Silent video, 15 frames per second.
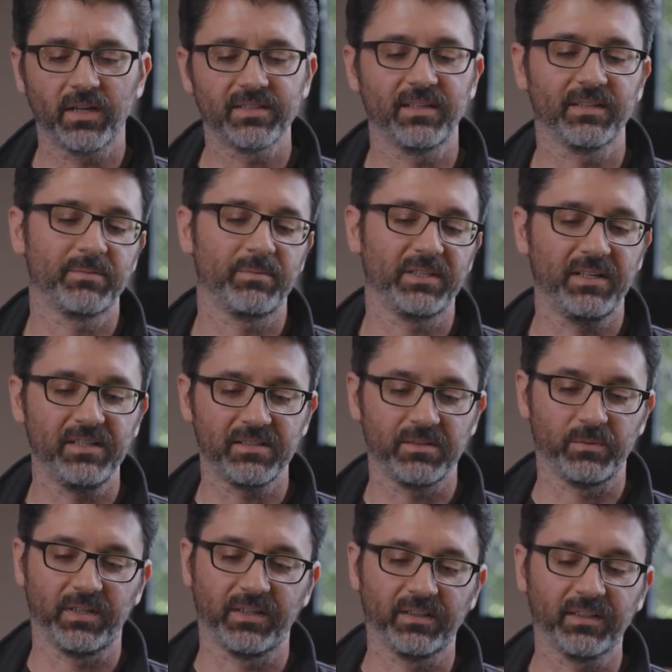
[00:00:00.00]
has an
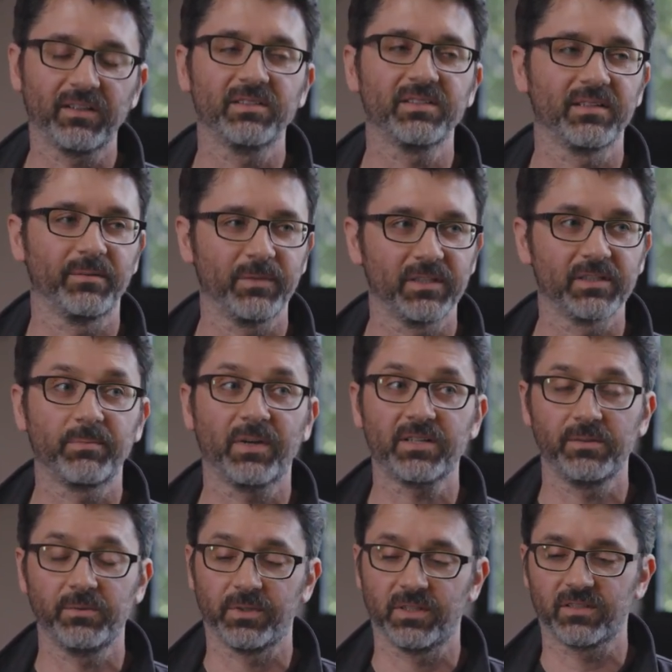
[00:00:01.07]
expectation when they click on something,
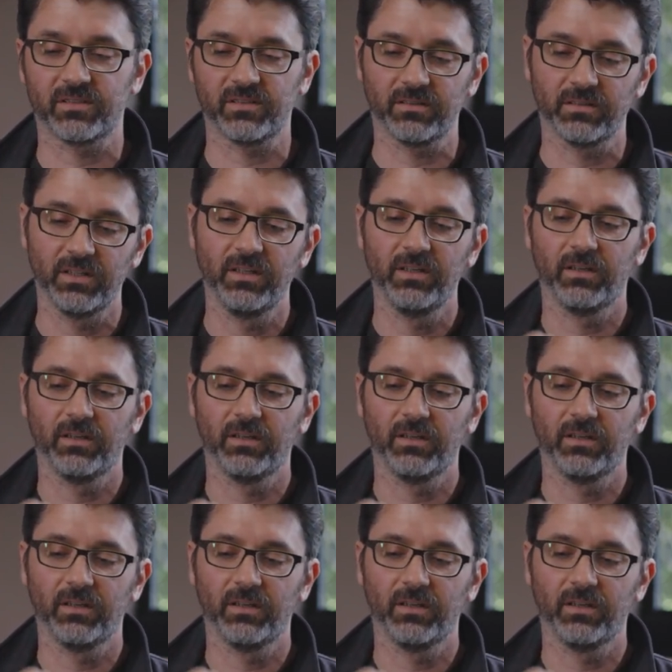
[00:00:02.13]
especially when it's the